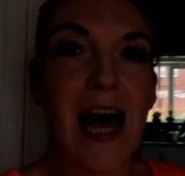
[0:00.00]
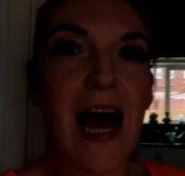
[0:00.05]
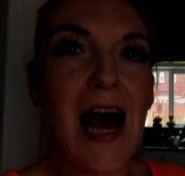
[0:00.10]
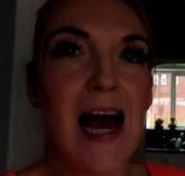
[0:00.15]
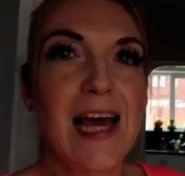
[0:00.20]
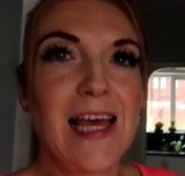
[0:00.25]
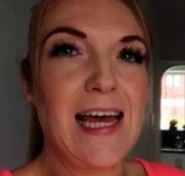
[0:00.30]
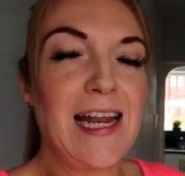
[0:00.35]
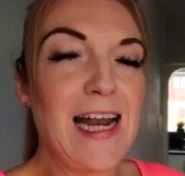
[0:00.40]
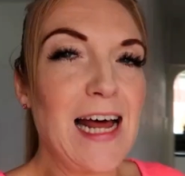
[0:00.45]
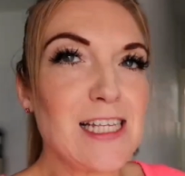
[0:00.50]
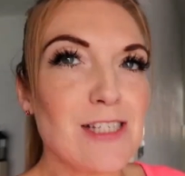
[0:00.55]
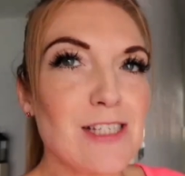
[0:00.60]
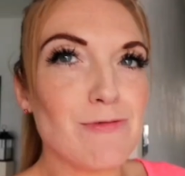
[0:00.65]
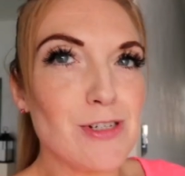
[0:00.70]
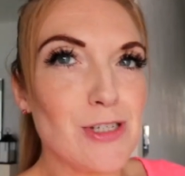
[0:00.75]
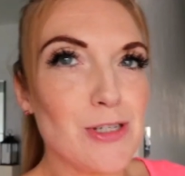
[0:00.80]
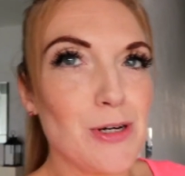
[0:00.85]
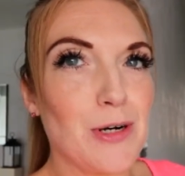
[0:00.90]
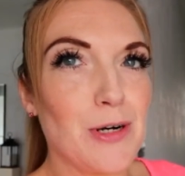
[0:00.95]
high, and as a
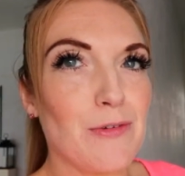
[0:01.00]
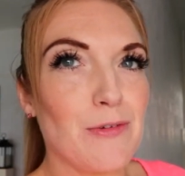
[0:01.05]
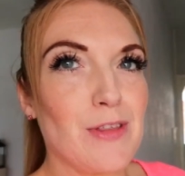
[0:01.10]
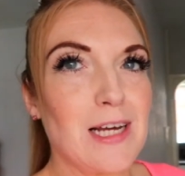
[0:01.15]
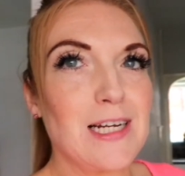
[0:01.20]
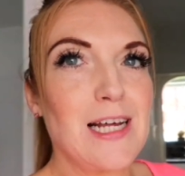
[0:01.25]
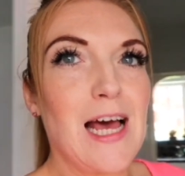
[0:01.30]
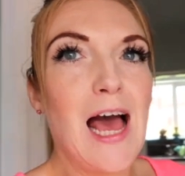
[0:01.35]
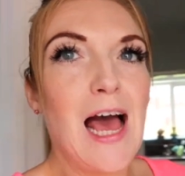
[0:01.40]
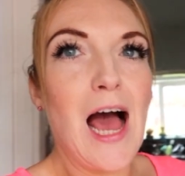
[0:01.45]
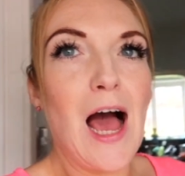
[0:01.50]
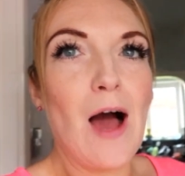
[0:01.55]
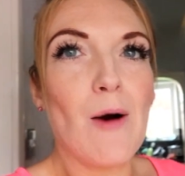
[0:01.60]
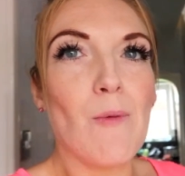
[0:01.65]
result of that, I